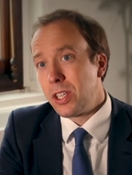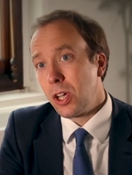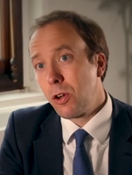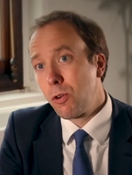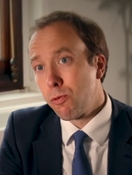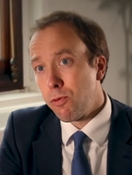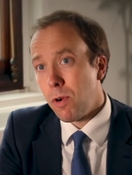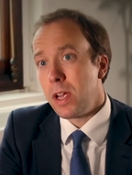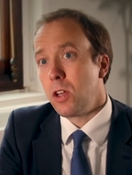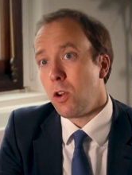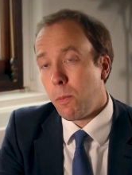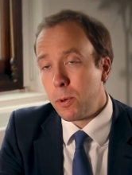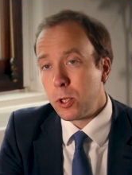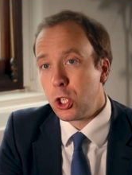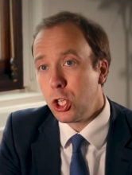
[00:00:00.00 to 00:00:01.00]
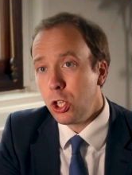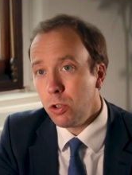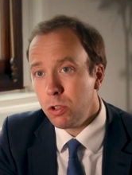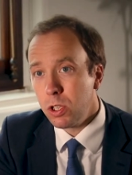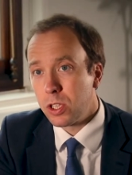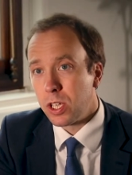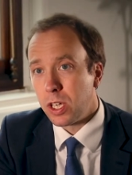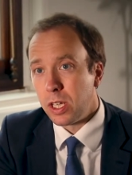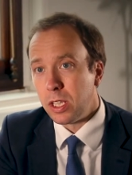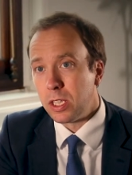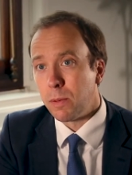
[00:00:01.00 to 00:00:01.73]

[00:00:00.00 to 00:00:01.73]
a great opportunity